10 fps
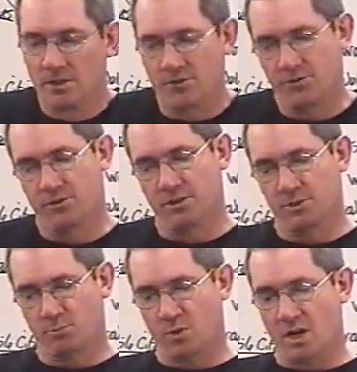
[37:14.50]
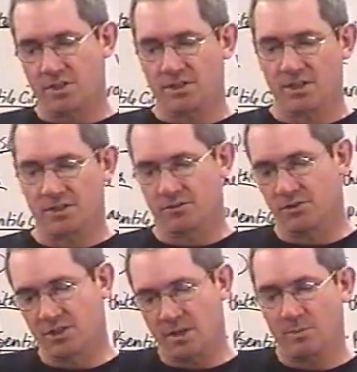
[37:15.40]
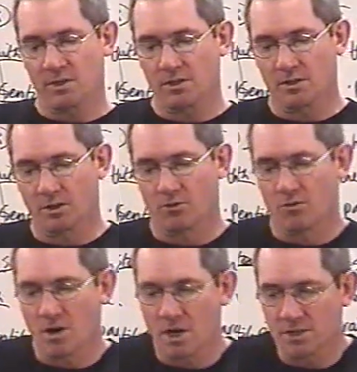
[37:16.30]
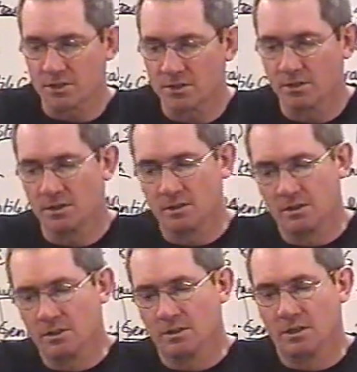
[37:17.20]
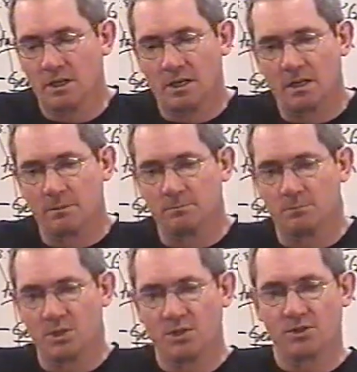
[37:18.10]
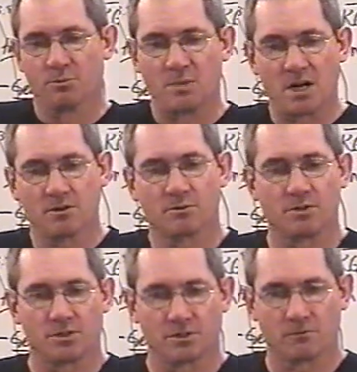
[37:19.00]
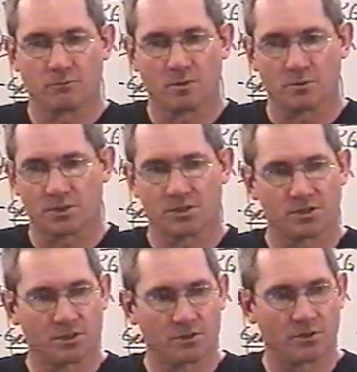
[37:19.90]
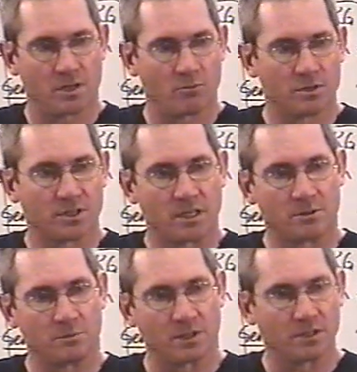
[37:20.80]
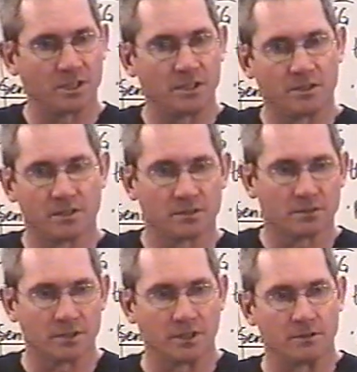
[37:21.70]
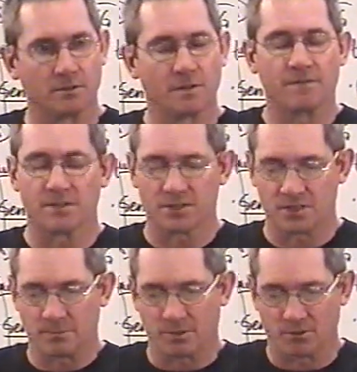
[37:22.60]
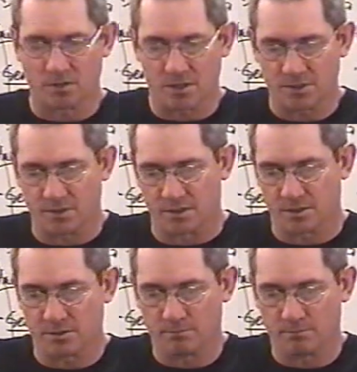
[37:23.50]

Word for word: this process of stepping across um, the boundaries of what was considered at one time to be clean and unclean. They stepped across this.